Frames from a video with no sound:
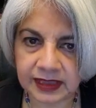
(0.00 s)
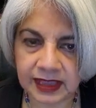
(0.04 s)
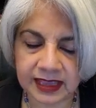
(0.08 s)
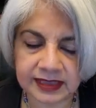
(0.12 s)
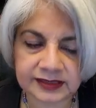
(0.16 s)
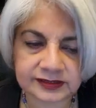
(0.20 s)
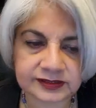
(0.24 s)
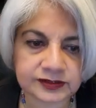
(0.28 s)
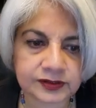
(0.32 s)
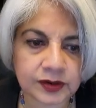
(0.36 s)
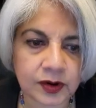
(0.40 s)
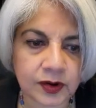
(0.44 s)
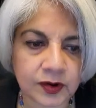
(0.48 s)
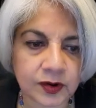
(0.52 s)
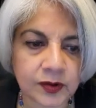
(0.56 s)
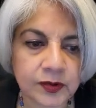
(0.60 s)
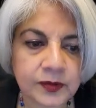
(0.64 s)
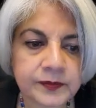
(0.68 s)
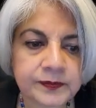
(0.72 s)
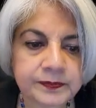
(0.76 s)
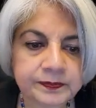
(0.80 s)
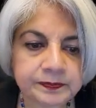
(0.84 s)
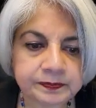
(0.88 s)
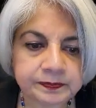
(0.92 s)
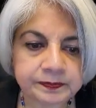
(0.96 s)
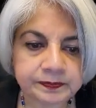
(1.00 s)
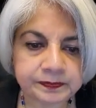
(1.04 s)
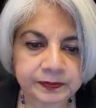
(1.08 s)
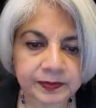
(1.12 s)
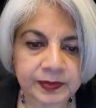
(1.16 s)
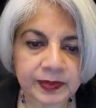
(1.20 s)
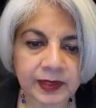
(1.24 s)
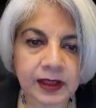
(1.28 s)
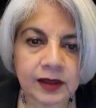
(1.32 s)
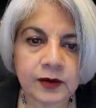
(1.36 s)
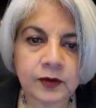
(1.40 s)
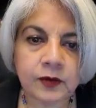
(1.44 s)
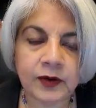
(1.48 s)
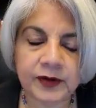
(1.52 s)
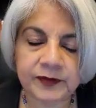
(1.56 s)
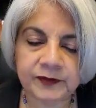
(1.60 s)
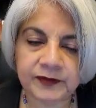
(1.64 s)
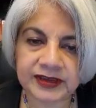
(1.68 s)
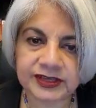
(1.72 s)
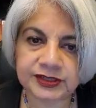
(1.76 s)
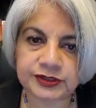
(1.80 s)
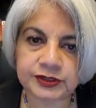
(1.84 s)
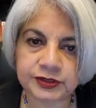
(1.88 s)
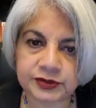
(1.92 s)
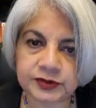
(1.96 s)
And so, what
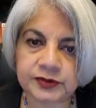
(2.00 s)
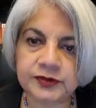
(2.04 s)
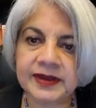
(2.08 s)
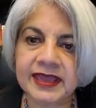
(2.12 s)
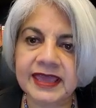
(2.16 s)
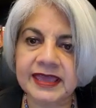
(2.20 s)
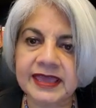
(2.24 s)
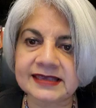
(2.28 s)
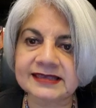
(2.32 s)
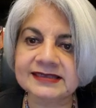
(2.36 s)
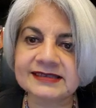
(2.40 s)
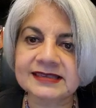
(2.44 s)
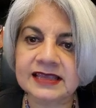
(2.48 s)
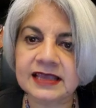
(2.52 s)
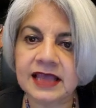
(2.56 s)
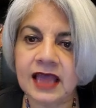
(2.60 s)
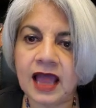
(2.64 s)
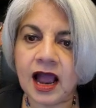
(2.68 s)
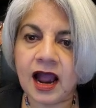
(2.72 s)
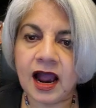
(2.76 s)
we do is